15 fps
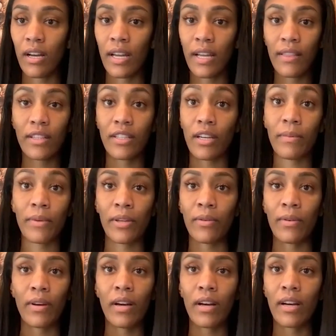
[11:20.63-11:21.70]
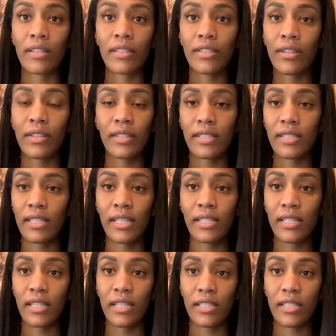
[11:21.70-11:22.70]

in the W during the season.